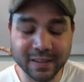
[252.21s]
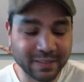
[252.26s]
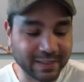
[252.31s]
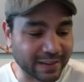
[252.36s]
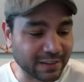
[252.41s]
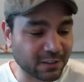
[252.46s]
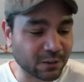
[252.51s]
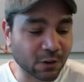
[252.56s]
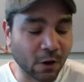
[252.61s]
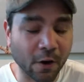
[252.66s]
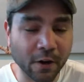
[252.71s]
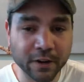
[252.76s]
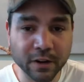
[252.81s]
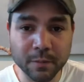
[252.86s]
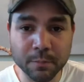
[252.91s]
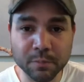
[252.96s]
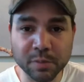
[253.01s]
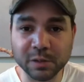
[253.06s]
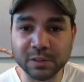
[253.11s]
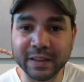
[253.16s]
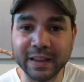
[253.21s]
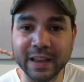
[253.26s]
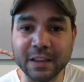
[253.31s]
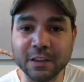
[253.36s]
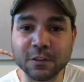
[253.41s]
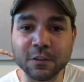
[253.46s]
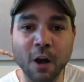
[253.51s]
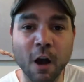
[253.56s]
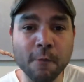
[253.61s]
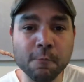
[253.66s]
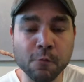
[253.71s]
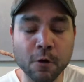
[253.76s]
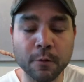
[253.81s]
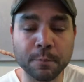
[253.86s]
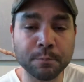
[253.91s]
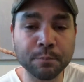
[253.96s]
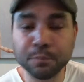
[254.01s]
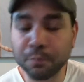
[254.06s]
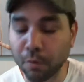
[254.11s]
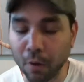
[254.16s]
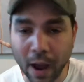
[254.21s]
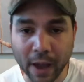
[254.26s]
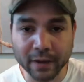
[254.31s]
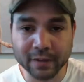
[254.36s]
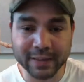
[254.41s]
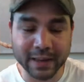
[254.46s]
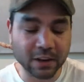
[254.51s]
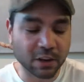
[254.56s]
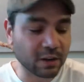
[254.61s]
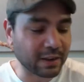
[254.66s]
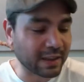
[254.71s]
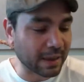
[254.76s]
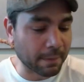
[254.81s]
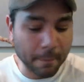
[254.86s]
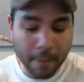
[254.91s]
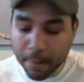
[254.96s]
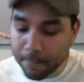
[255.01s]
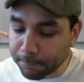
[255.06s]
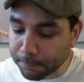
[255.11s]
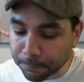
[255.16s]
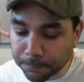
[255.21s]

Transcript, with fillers: It's a startup building a software product that could get